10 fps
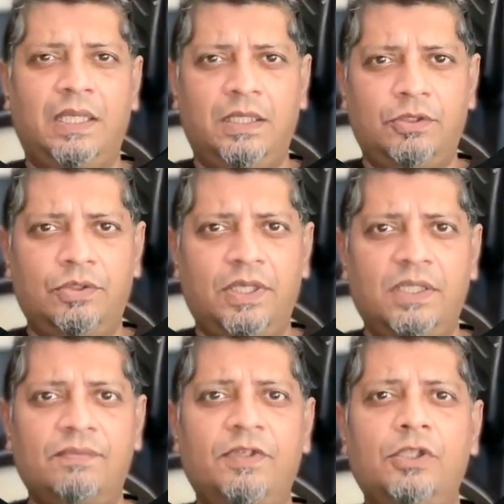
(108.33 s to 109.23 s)
In
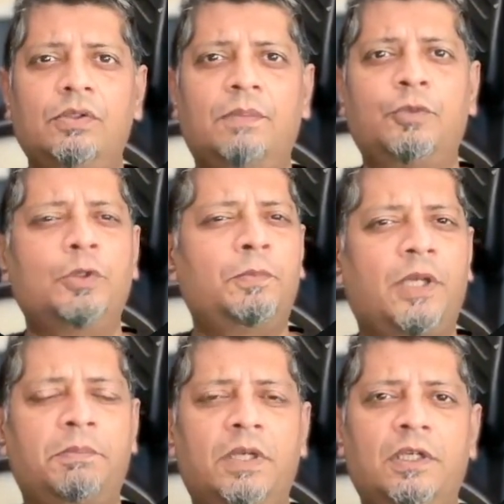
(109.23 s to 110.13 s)
today's video, I'm going to
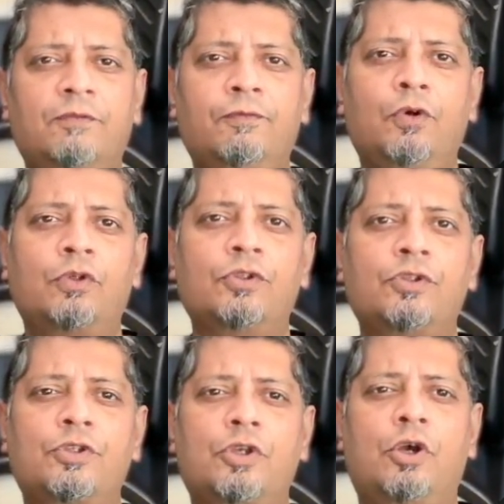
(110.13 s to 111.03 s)
primarily
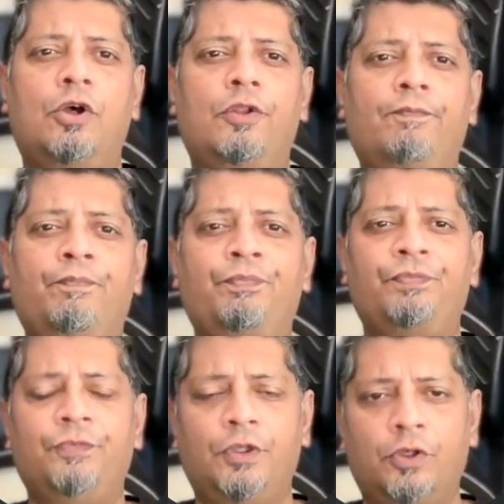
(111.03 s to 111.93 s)
focus on
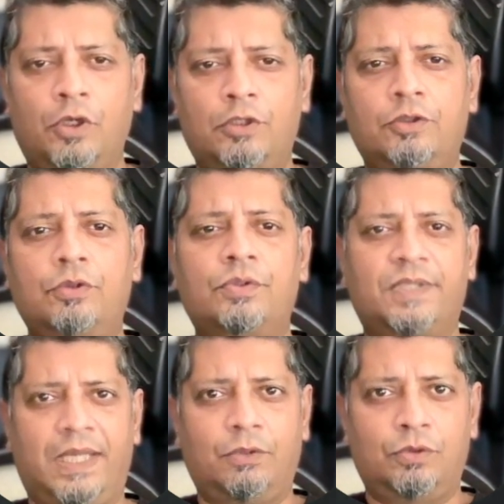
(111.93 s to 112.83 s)
the north to
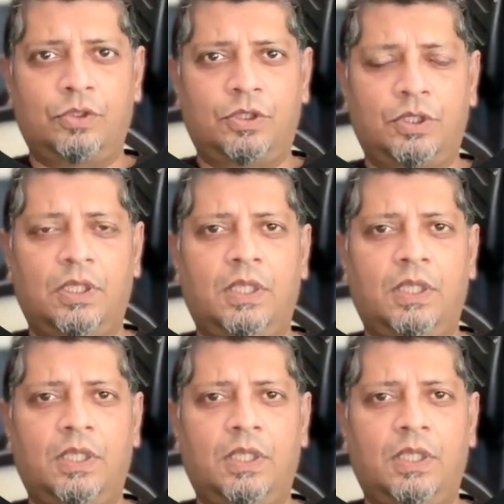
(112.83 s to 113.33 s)
south,